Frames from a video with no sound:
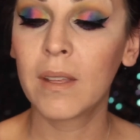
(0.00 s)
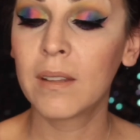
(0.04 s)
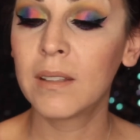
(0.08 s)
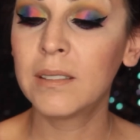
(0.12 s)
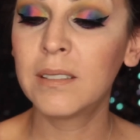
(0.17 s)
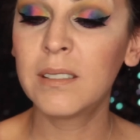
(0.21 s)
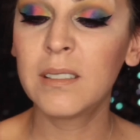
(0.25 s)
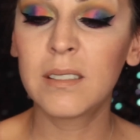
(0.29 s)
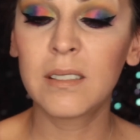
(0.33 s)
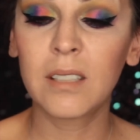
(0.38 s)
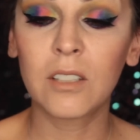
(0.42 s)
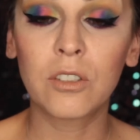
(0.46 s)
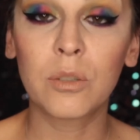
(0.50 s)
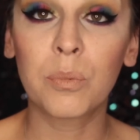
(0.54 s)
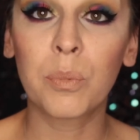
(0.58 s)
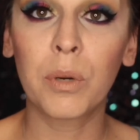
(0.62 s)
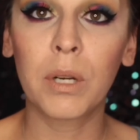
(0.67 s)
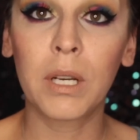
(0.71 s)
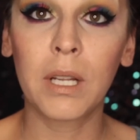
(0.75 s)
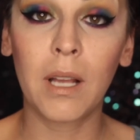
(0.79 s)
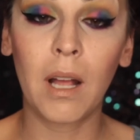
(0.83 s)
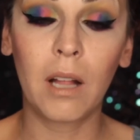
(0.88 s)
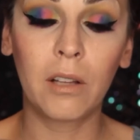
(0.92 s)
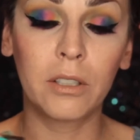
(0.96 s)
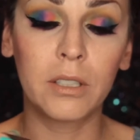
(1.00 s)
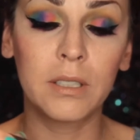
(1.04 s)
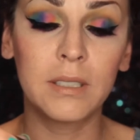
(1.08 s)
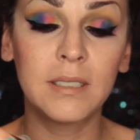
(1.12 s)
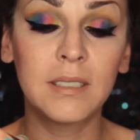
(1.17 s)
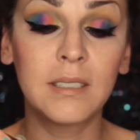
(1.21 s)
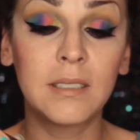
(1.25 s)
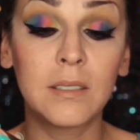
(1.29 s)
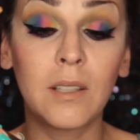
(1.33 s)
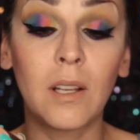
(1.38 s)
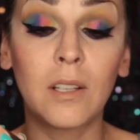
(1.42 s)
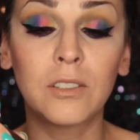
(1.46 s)
This is such a pretty color.
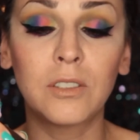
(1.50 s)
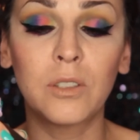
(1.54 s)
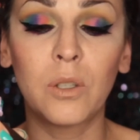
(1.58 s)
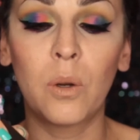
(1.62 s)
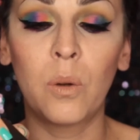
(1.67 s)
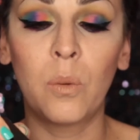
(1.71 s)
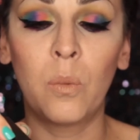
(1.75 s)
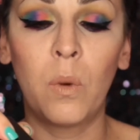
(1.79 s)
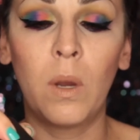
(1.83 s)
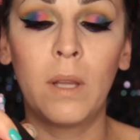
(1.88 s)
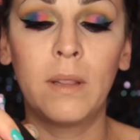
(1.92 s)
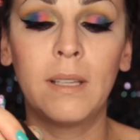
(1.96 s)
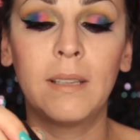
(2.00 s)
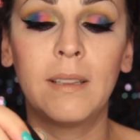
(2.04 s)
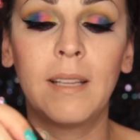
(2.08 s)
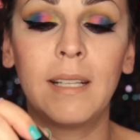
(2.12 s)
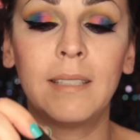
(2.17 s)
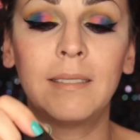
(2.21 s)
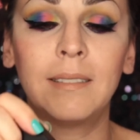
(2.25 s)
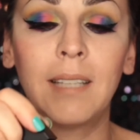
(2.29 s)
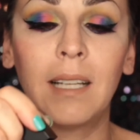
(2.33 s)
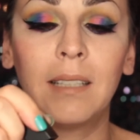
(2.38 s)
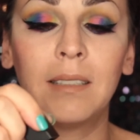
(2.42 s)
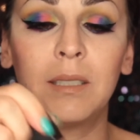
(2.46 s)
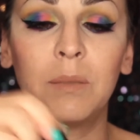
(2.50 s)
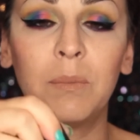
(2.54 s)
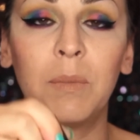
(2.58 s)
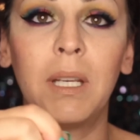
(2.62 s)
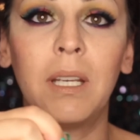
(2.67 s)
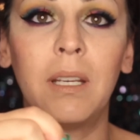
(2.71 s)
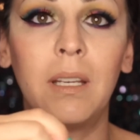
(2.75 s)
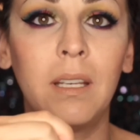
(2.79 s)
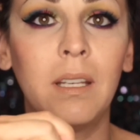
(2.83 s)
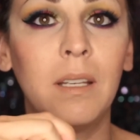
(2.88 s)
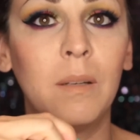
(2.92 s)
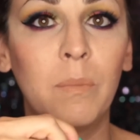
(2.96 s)
This is also one that they sent to me
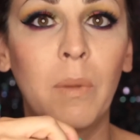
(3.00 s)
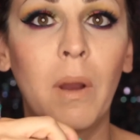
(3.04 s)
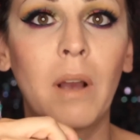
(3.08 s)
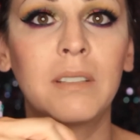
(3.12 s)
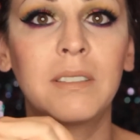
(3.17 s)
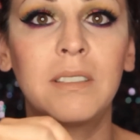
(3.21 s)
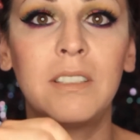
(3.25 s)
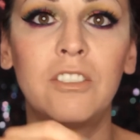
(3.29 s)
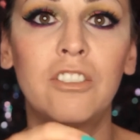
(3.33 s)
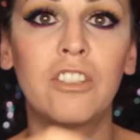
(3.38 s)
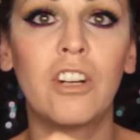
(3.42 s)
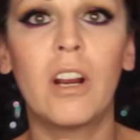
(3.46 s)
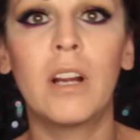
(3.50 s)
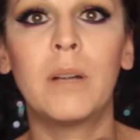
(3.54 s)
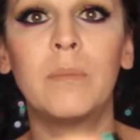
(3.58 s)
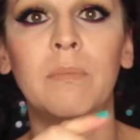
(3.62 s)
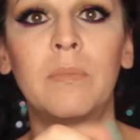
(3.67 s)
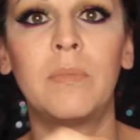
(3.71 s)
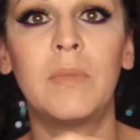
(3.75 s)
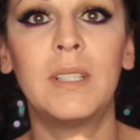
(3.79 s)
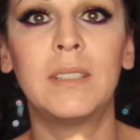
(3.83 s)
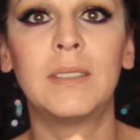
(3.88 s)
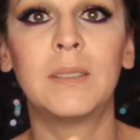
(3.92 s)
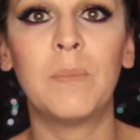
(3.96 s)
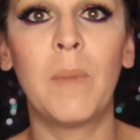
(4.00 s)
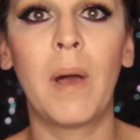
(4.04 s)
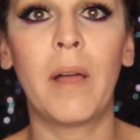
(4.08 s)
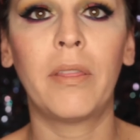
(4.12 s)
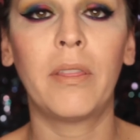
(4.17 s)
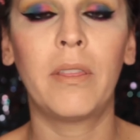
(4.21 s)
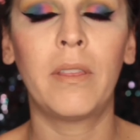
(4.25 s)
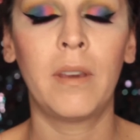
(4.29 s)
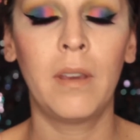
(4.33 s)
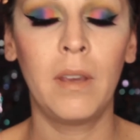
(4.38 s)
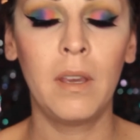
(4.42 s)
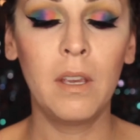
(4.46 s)
in BoxyCharm this
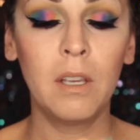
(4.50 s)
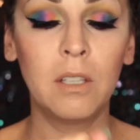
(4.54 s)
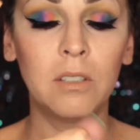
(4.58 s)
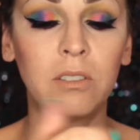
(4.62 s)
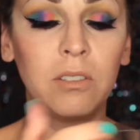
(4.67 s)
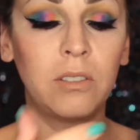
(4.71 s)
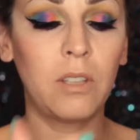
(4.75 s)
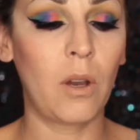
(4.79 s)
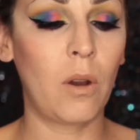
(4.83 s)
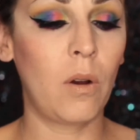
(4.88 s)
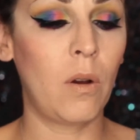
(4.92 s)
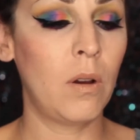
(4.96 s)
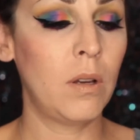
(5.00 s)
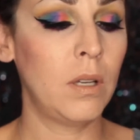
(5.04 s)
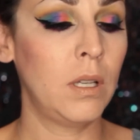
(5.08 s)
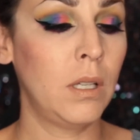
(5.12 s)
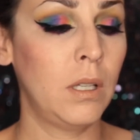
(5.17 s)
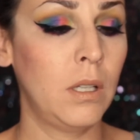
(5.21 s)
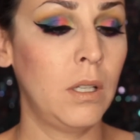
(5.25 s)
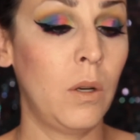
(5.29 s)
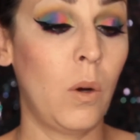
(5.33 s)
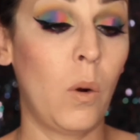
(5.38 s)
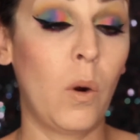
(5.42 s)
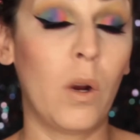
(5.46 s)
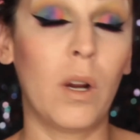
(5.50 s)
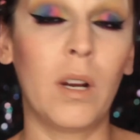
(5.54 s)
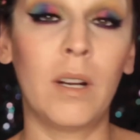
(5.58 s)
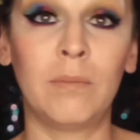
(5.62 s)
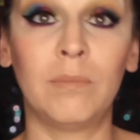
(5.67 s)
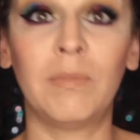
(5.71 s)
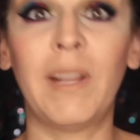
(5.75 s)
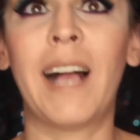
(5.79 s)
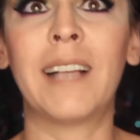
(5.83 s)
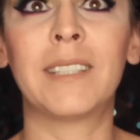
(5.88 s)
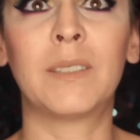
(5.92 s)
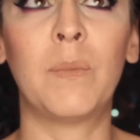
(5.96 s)
month. So, or
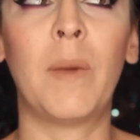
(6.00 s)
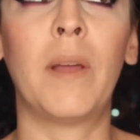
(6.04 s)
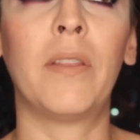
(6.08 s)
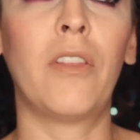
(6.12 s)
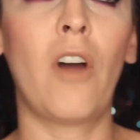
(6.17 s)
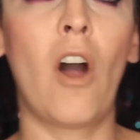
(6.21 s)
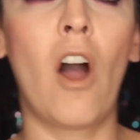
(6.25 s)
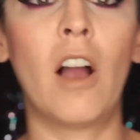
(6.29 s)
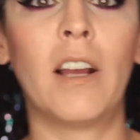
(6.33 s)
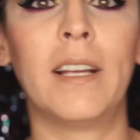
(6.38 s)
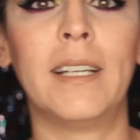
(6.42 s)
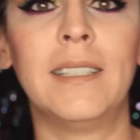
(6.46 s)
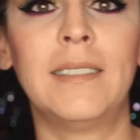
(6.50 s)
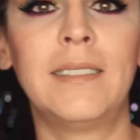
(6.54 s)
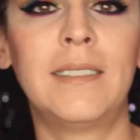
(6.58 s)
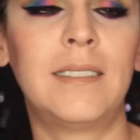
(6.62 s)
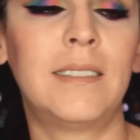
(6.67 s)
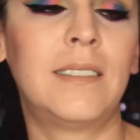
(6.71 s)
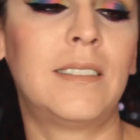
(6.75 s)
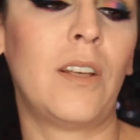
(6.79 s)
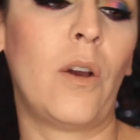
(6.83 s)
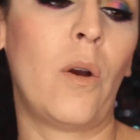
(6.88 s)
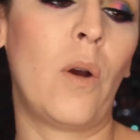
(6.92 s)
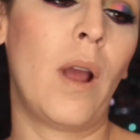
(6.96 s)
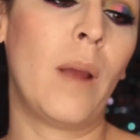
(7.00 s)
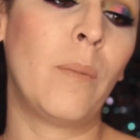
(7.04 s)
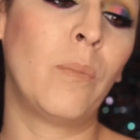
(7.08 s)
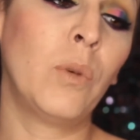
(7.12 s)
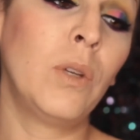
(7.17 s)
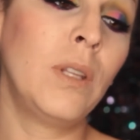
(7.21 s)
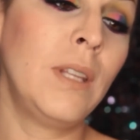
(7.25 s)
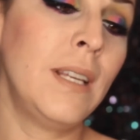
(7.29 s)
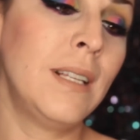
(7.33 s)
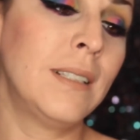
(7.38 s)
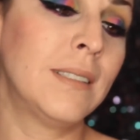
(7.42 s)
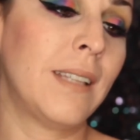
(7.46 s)
last month, August. So I'm
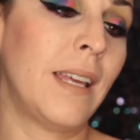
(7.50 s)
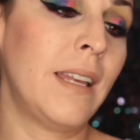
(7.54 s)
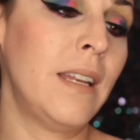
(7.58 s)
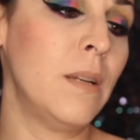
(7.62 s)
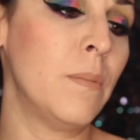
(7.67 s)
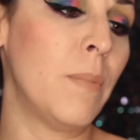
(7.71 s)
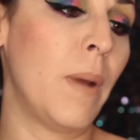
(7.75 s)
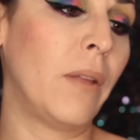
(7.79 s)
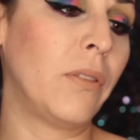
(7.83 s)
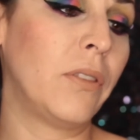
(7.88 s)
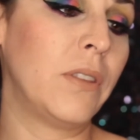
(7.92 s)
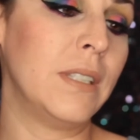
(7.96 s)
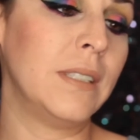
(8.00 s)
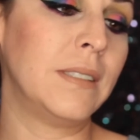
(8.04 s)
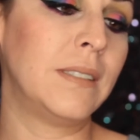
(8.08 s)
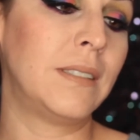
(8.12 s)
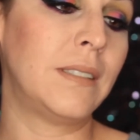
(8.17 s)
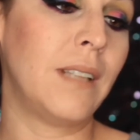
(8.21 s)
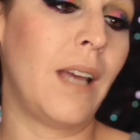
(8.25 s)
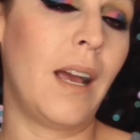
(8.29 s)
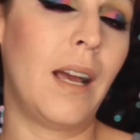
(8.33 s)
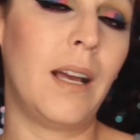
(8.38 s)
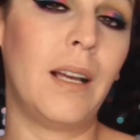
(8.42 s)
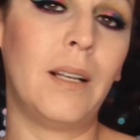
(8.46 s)
really excited about this,